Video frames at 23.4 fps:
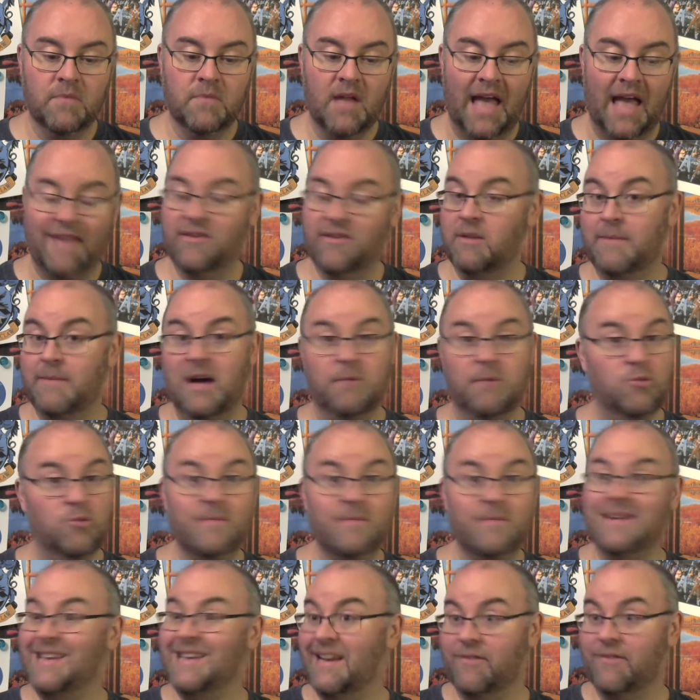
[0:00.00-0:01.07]
Having a bowel
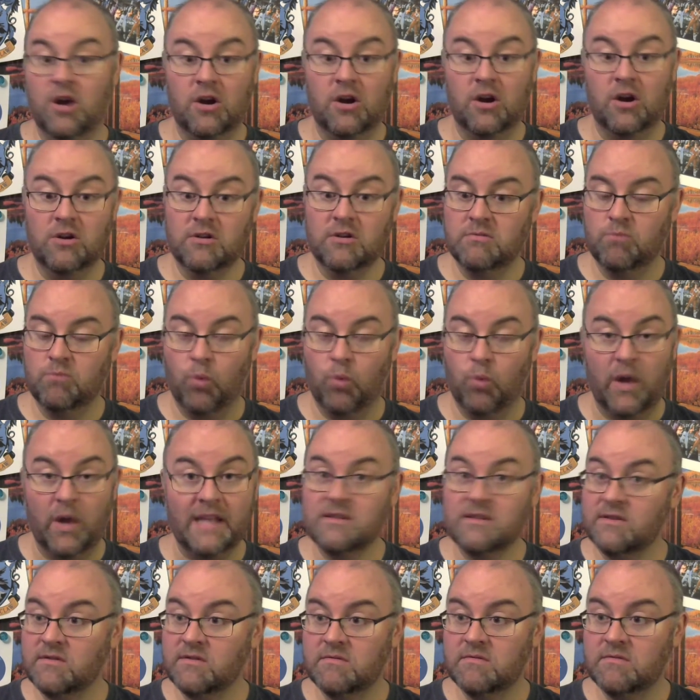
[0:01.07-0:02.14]
movement never hurt
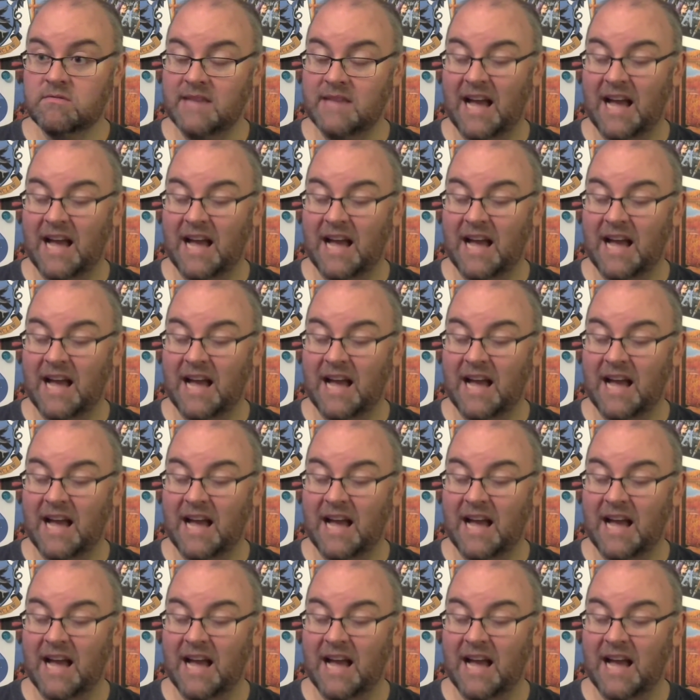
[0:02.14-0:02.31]
once.